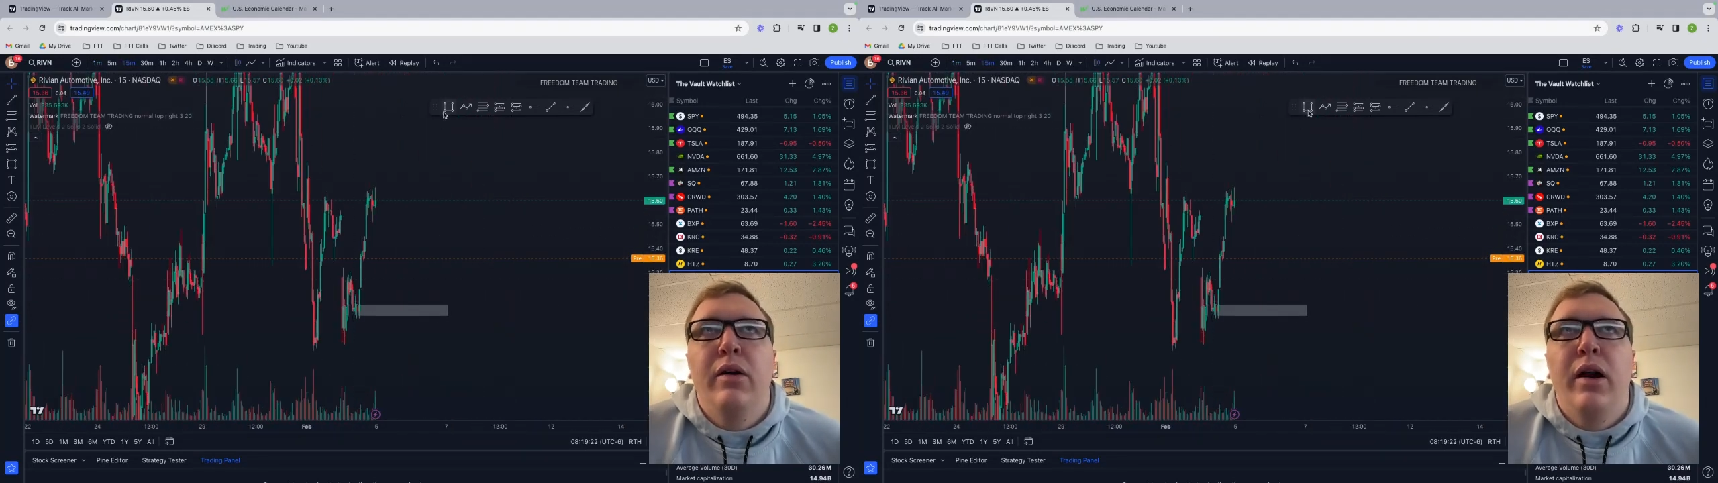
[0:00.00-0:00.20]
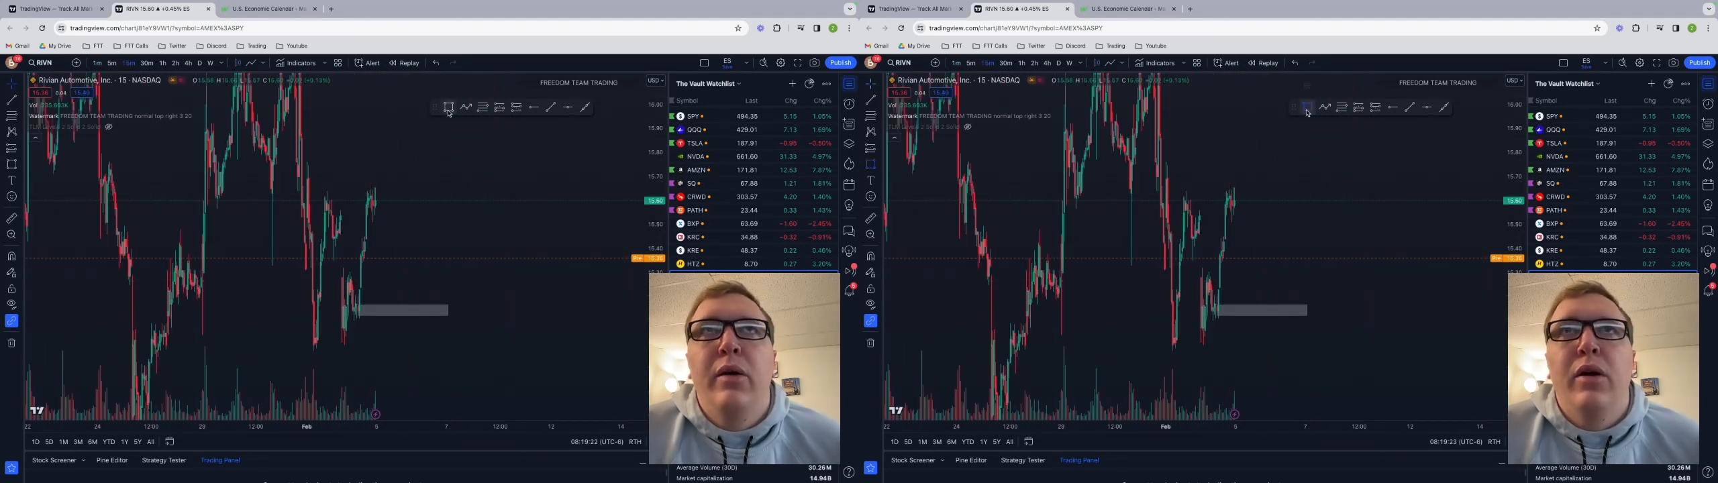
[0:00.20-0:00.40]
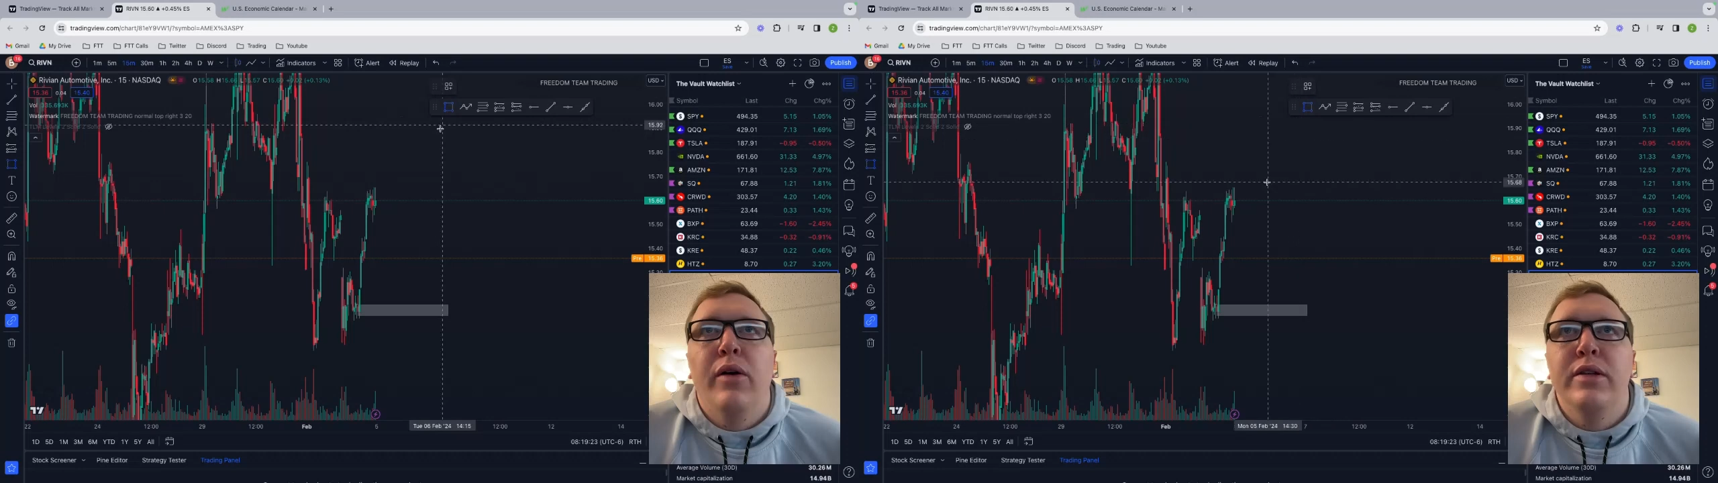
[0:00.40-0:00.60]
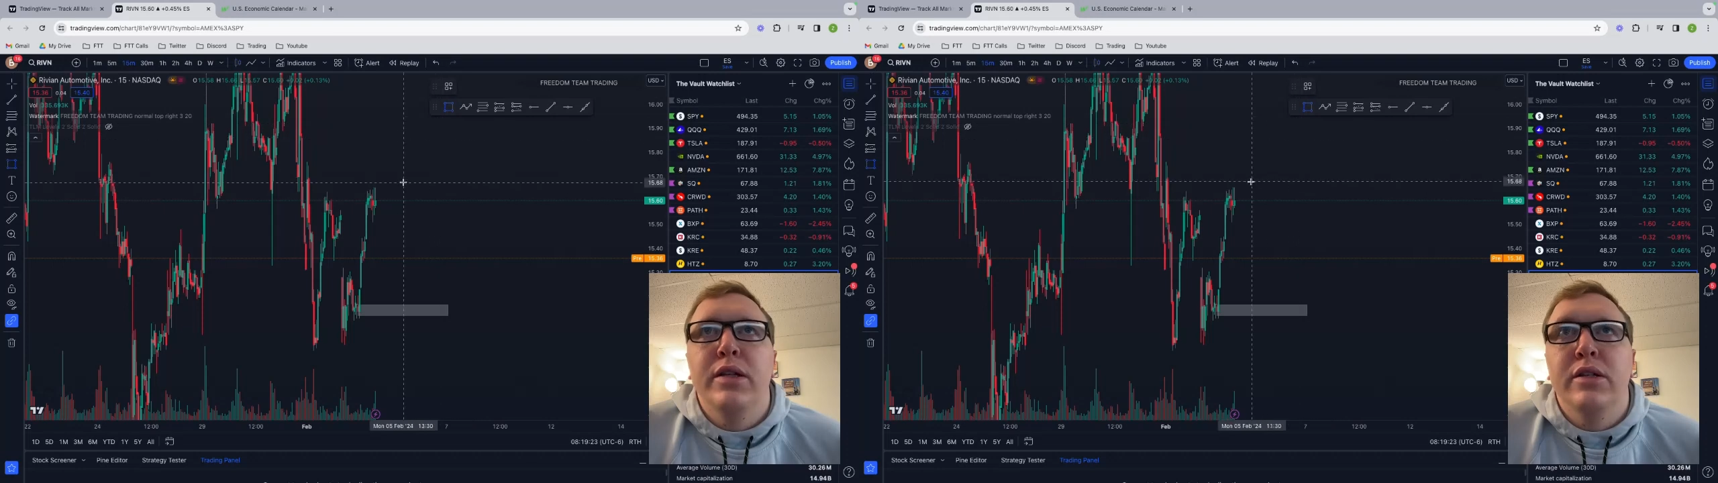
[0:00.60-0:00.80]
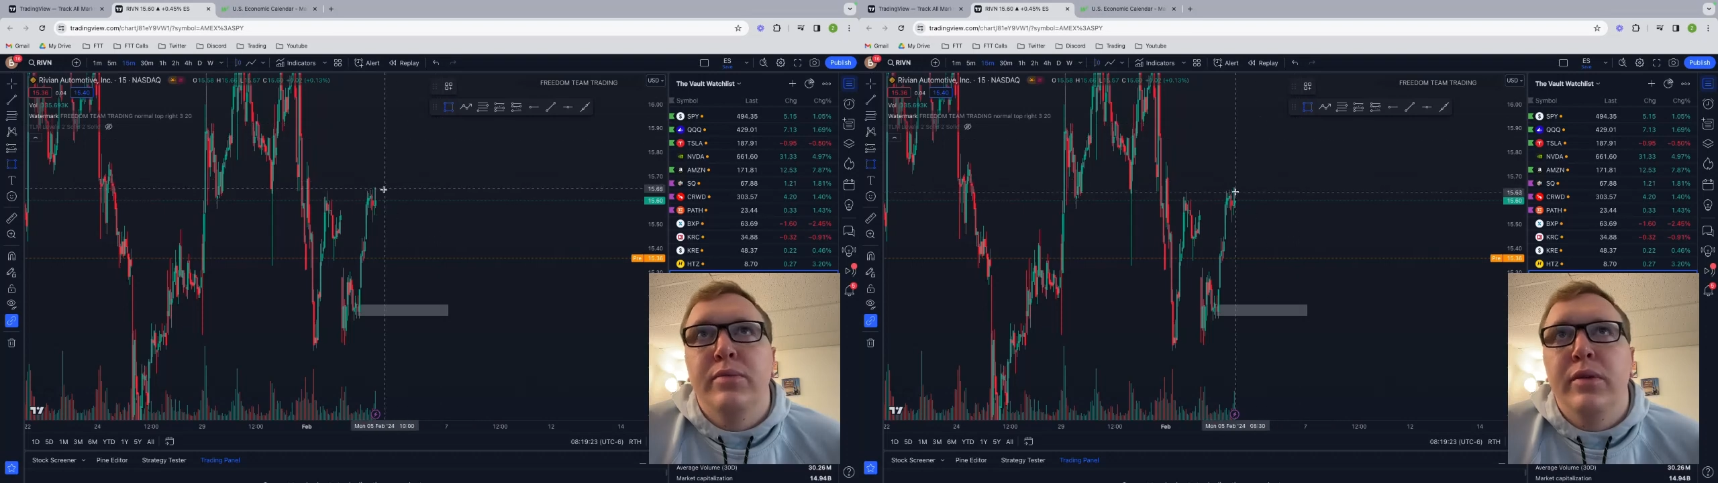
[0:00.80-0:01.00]
All right, we're
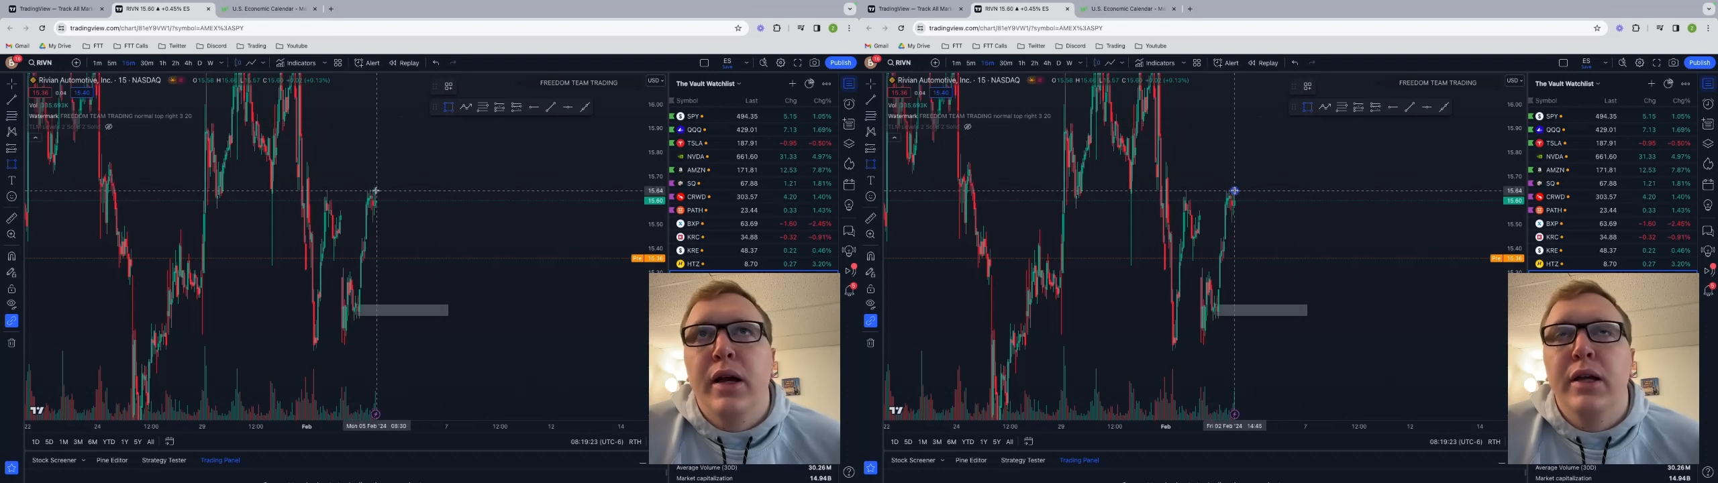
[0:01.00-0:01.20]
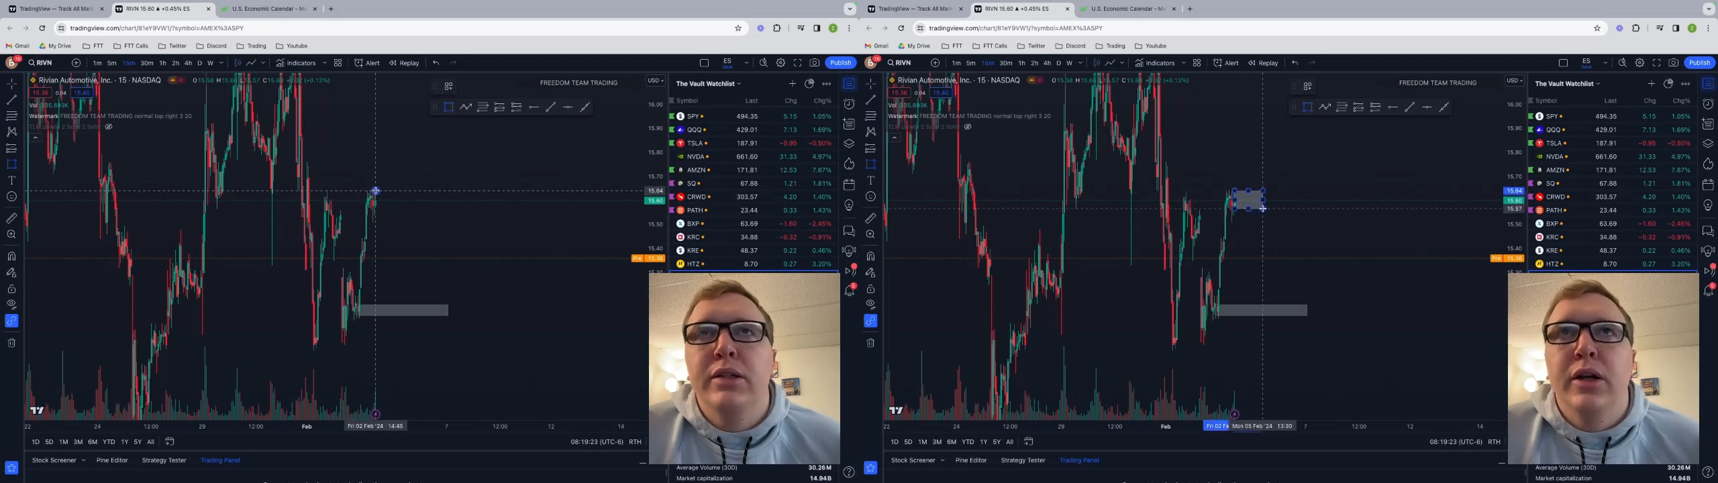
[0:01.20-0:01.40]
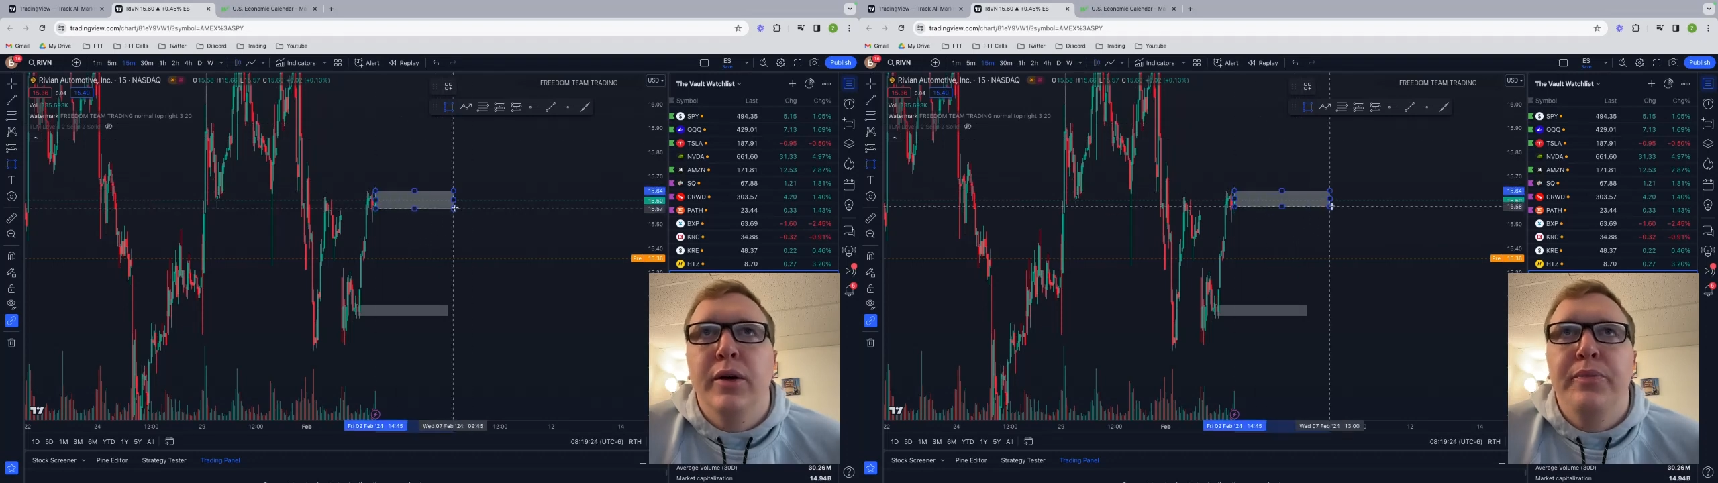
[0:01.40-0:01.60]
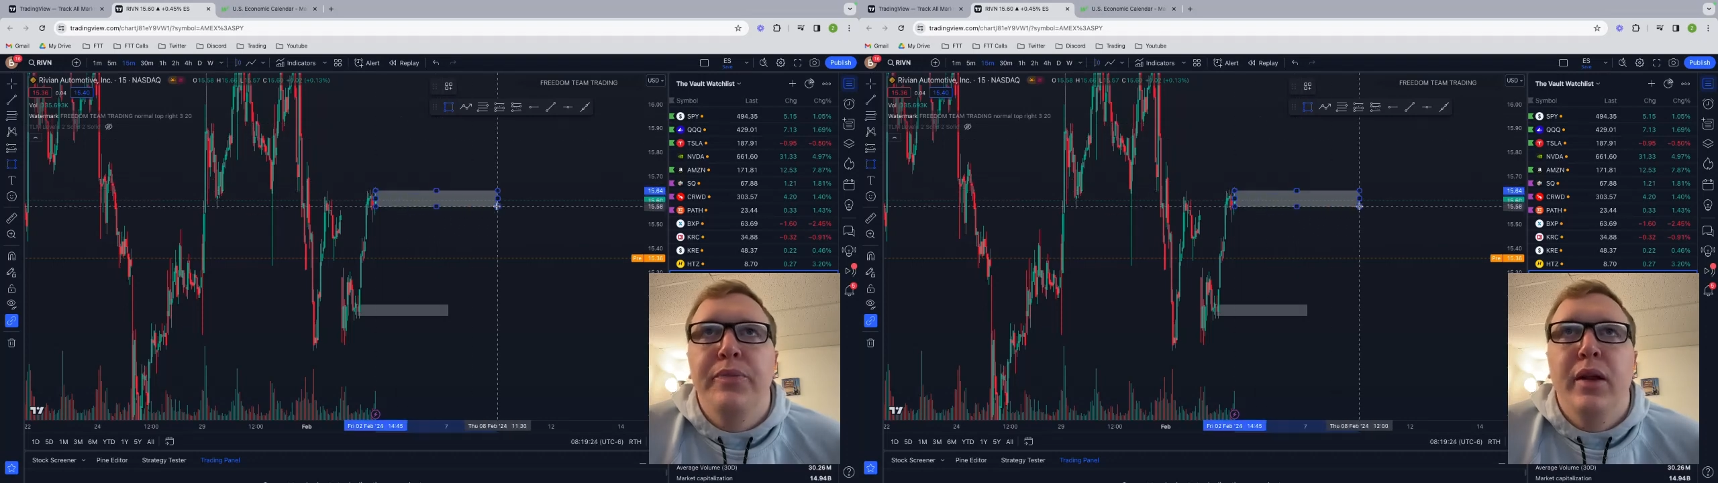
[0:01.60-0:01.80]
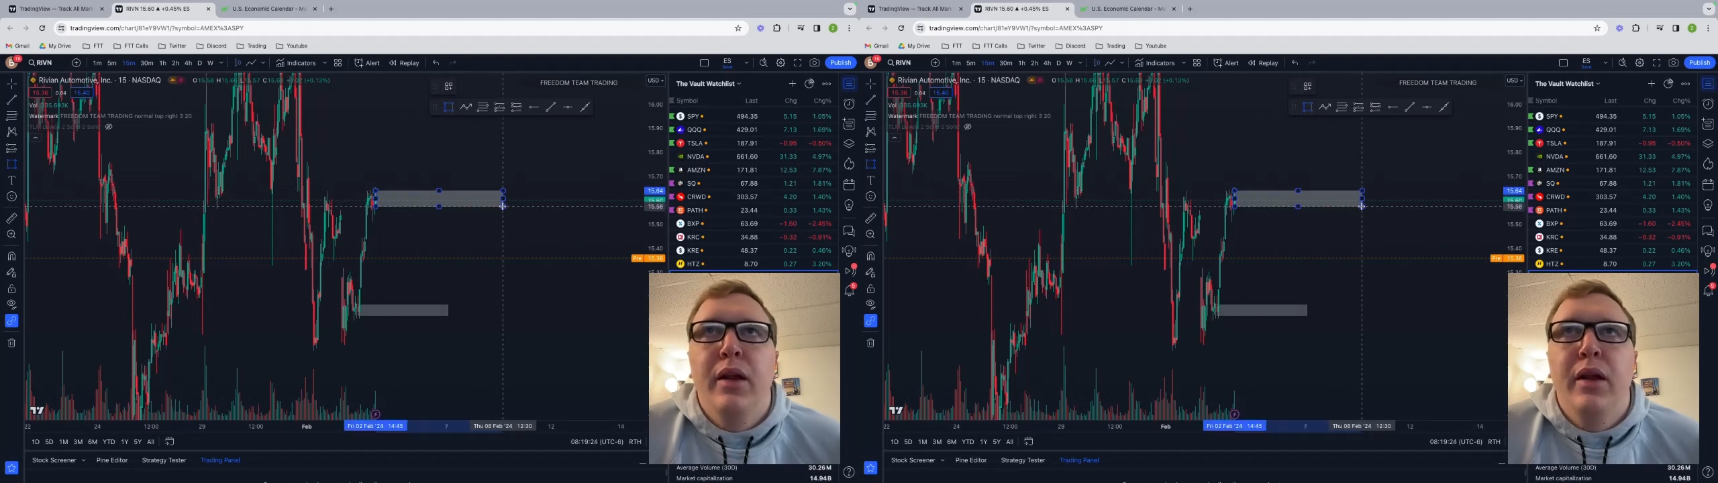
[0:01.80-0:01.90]
obviously in supply, so